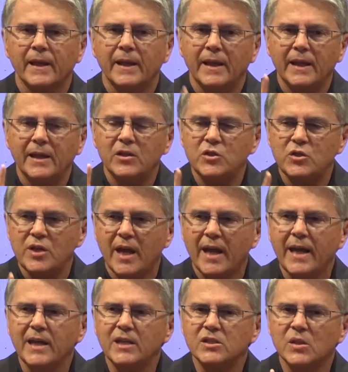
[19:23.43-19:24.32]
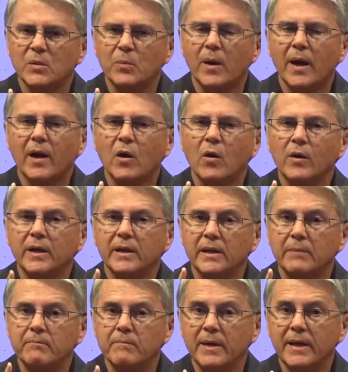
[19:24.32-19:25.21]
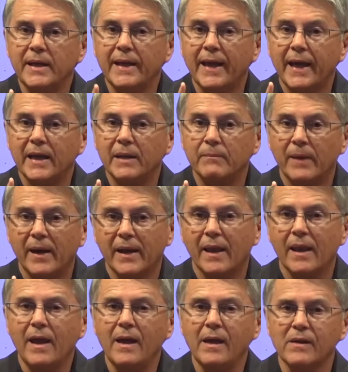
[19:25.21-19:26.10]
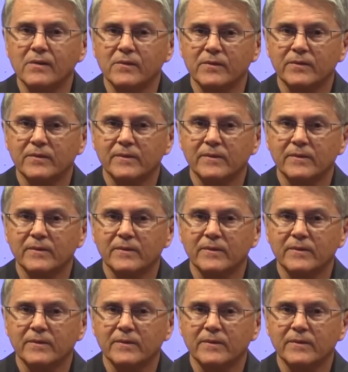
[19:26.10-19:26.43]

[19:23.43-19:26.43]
it changed the priority that money had in my life.